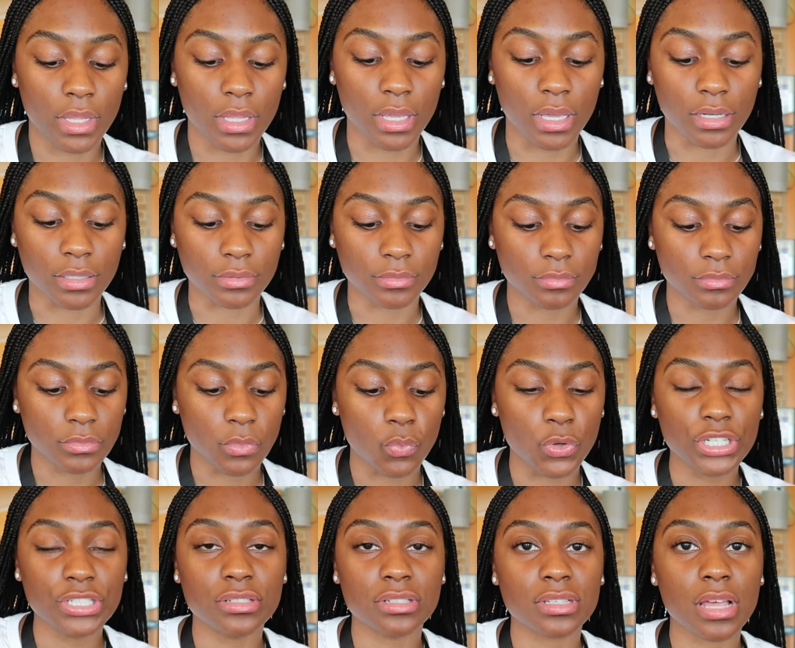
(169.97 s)
yeah,
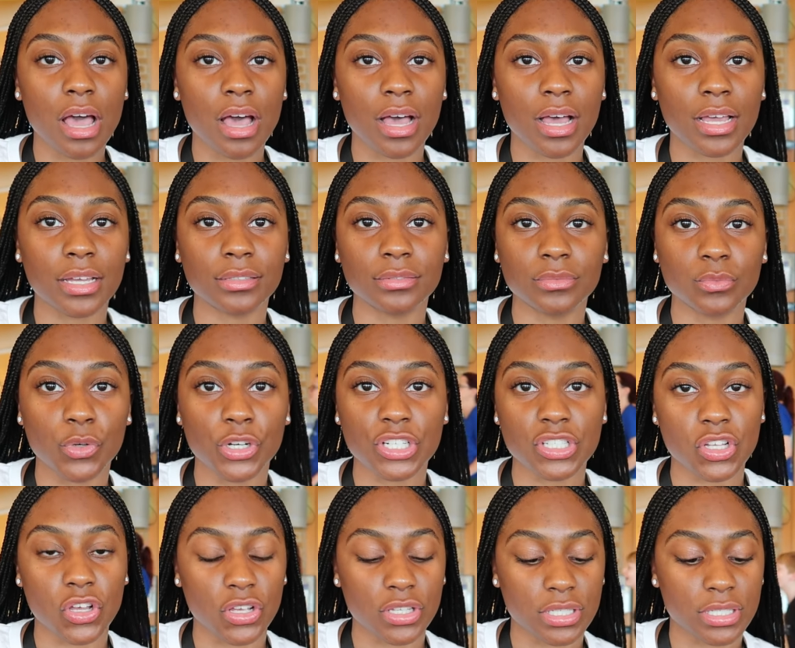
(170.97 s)
we just hot, we're
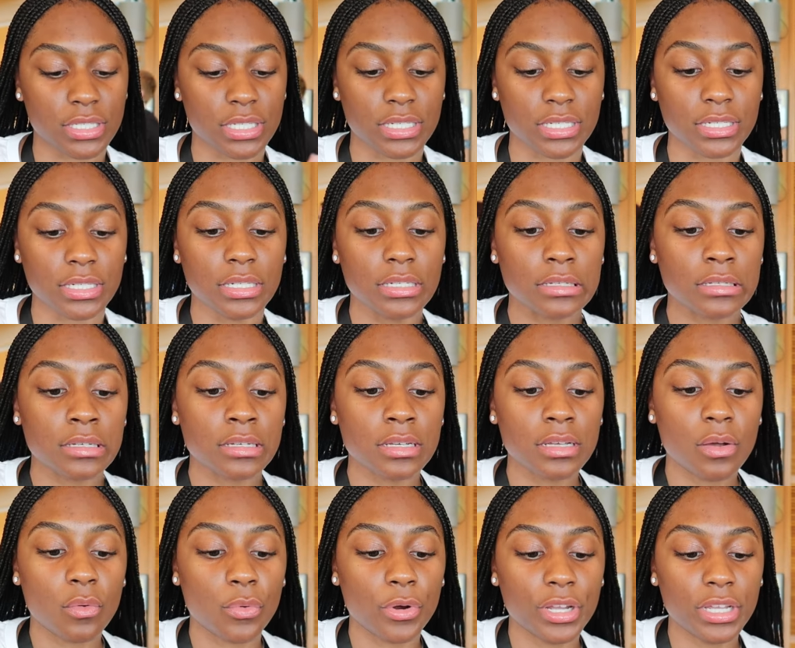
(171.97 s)
exhausted,
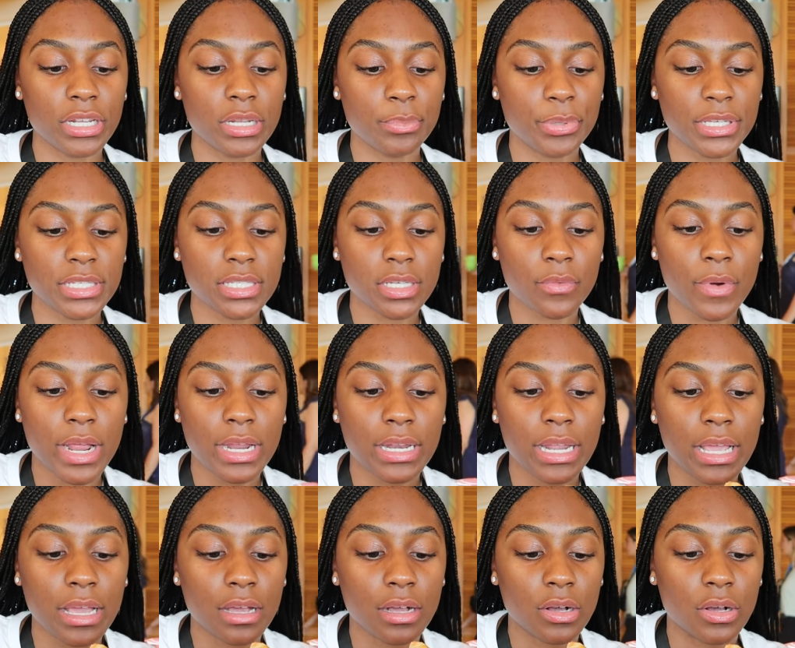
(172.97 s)
we're eating pizza right
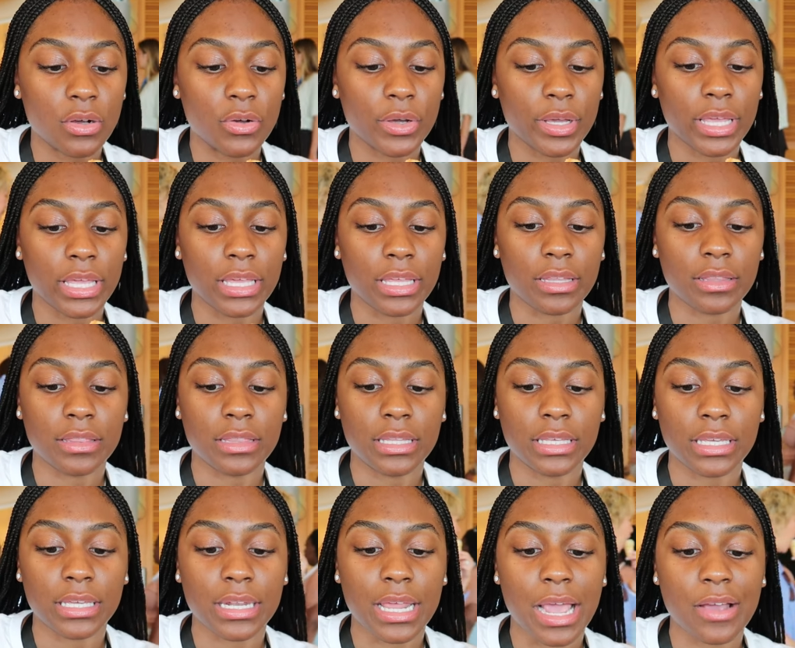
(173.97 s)
now, and
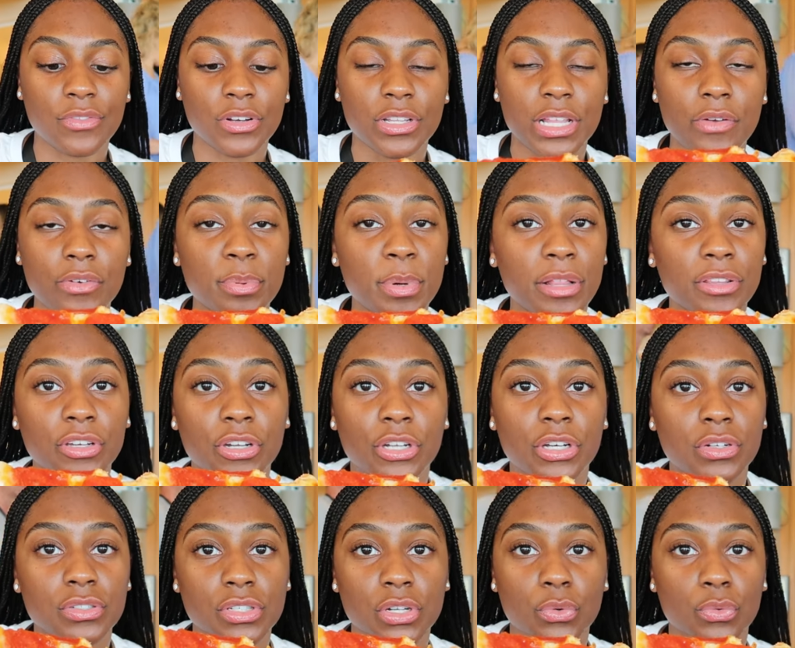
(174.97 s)
then after that, we're probably
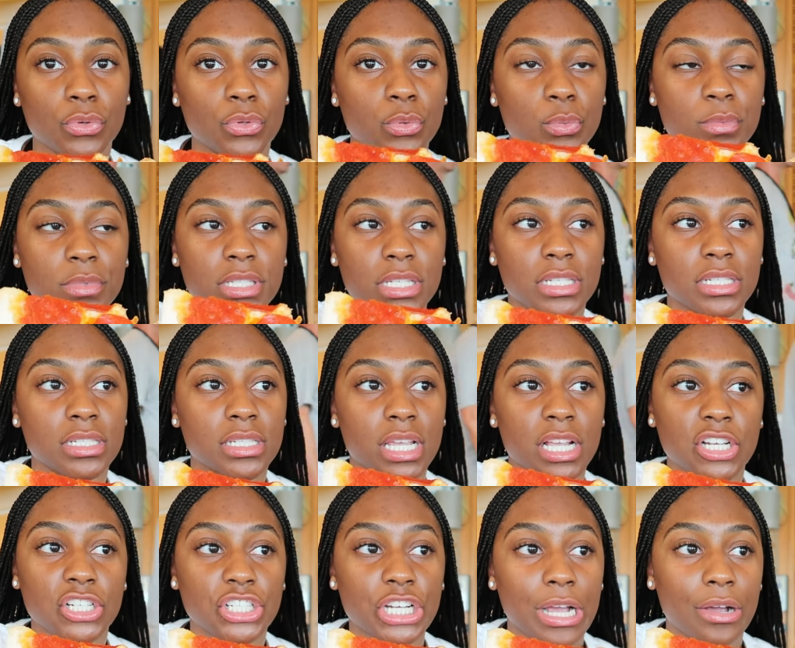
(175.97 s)
gonna go to the rooms and
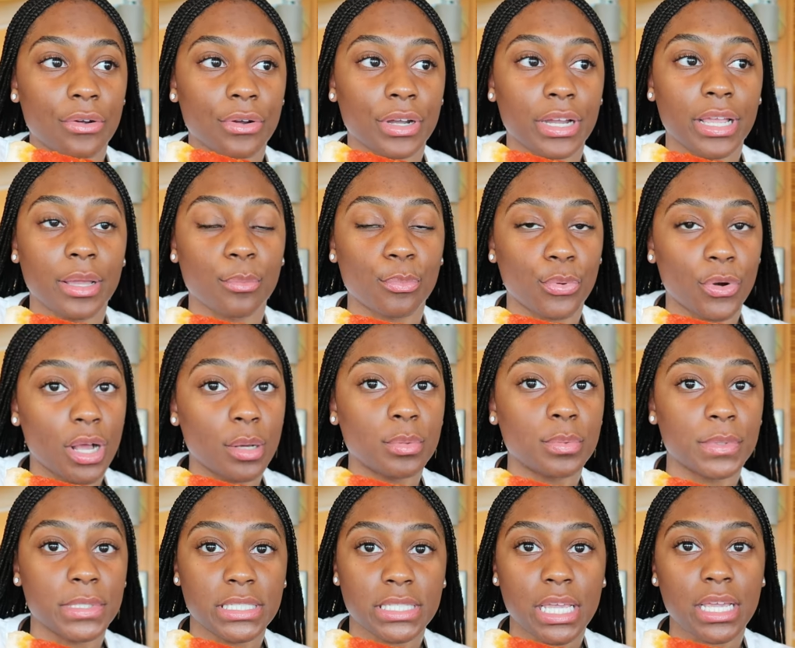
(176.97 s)
take a shower and
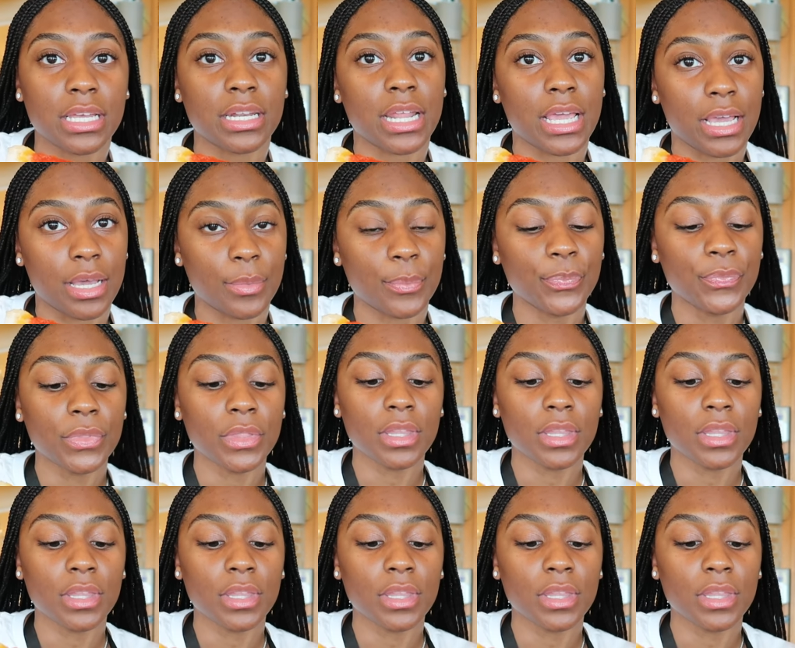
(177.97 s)
probably take a nap.